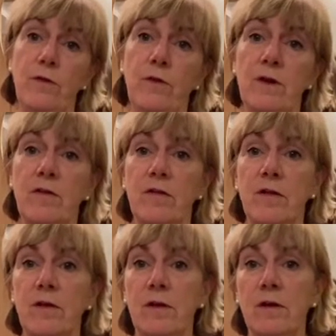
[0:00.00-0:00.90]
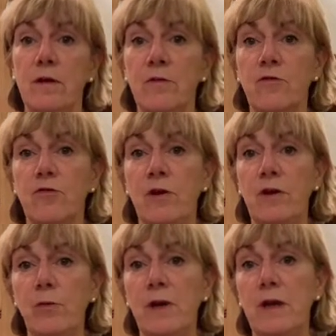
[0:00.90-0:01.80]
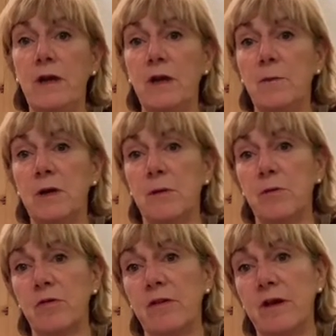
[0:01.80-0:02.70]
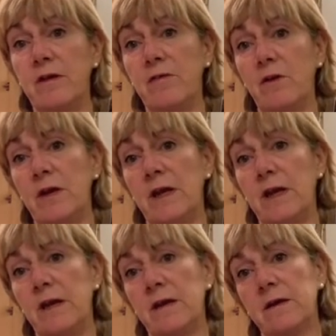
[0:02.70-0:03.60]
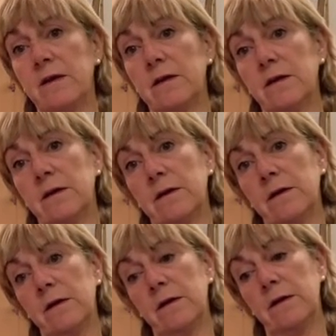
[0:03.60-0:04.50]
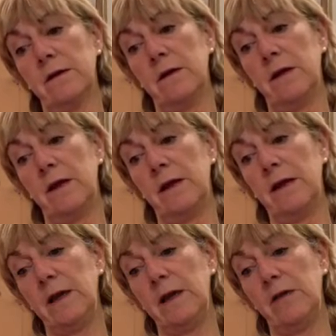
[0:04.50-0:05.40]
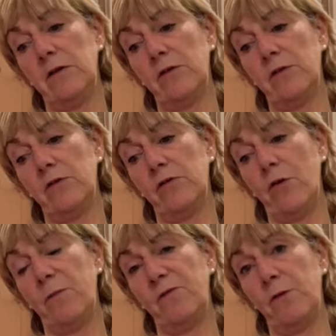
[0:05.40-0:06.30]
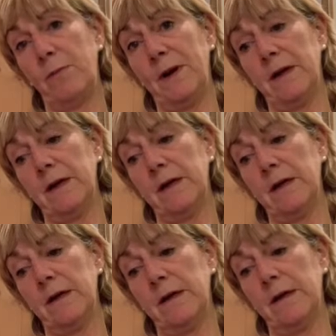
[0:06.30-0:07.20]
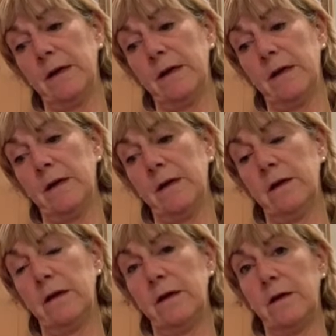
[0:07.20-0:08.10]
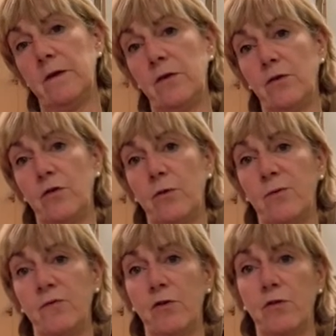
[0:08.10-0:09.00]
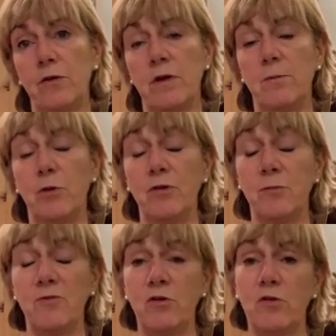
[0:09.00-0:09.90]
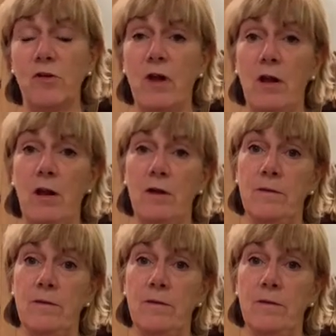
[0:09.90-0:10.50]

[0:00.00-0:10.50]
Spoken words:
this straight away coming up the side of your neck, linking into the top of your back and into the top of your bottom of your skull.